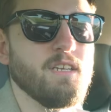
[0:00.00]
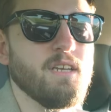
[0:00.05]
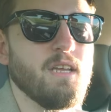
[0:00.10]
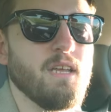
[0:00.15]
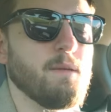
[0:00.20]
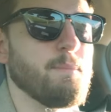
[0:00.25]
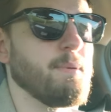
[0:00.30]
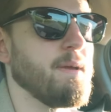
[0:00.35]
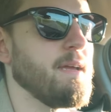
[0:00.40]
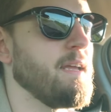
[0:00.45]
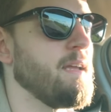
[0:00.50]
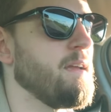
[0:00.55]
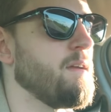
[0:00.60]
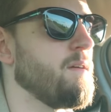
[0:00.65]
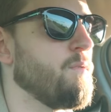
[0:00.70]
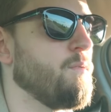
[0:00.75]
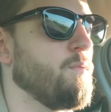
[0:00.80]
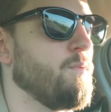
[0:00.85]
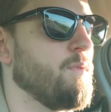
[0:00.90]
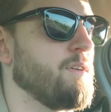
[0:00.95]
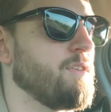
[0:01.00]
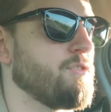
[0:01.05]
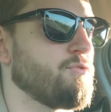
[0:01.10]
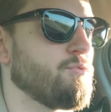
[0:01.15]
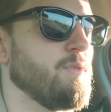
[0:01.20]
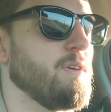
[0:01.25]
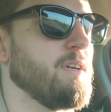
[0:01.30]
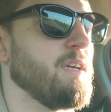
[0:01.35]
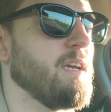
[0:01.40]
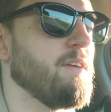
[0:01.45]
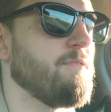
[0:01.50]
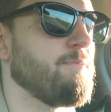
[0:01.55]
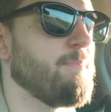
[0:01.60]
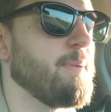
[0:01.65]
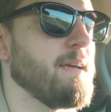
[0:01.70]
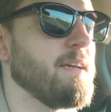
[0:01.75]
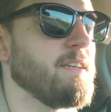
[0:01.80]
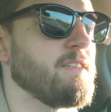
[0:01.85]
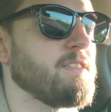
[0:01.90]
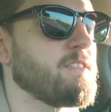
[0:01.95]
1080p 120
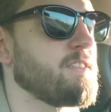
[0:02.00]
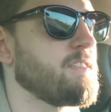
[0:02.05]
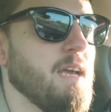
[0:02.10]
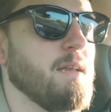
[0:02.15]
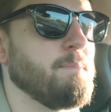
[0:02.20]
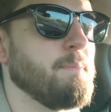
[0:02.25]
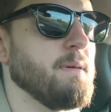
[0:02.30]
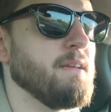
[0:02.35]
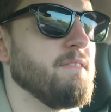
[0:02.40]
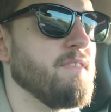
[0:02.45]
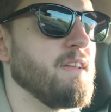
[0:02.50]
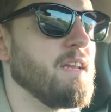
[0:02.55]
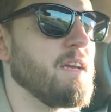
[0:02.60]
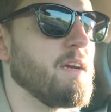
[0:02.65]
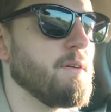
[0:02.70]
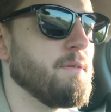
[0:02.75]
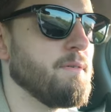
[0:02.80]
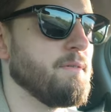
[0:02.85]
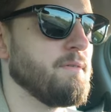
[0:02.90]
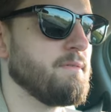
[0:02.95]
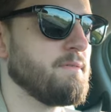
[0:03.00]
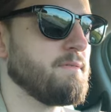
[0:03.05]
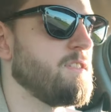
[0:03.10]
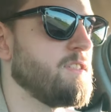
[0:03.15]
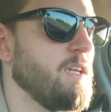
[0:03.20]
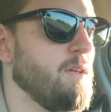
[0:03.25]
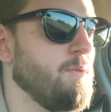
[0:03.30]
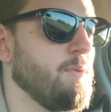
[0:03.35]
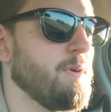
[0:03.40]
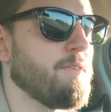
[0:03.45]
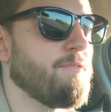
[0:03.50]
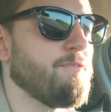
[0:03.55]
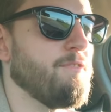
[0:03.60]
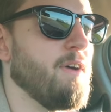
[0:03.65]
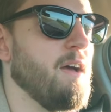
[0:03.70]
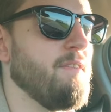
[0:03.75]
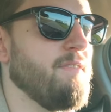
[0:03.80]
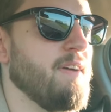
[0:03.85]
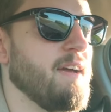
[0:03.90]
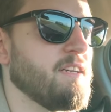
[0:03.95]
FPS 8-bit video. Still with a
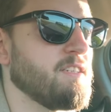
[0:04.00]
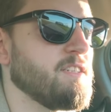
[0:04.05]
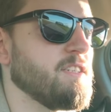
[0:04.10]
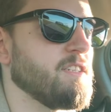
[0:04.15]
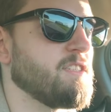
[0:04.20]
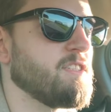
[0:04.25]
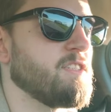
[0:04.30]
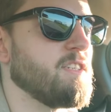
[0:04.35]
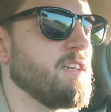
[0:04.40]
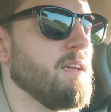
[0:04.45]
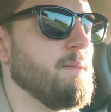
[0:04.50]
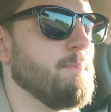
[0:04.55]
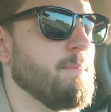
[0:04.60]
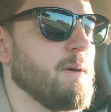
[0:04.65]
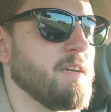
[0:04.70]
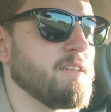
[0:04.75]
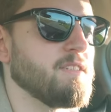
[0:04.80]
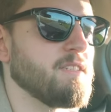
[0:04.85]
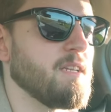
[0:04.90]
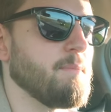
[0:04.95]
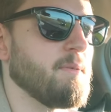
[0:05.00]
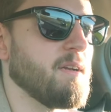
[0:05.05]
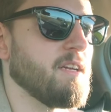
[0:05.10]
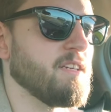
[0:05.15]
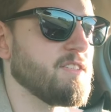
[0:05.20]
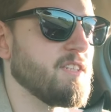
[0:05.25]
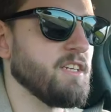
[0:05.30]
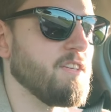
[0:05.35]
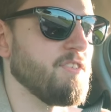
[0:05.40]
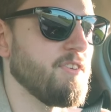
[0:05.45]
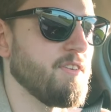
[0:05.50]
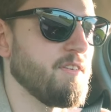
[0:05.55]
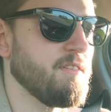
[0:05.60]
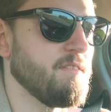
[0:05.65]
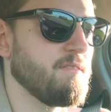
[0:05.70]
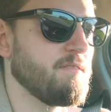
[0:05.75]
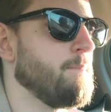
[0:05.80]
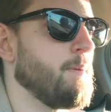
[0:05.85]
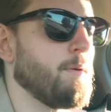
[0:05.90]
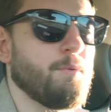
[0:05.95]
5-axis in-body
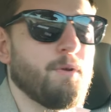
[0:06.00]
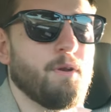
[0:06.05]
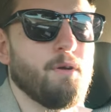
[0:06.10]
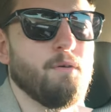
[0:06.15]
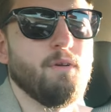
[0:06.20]
stabilization, but with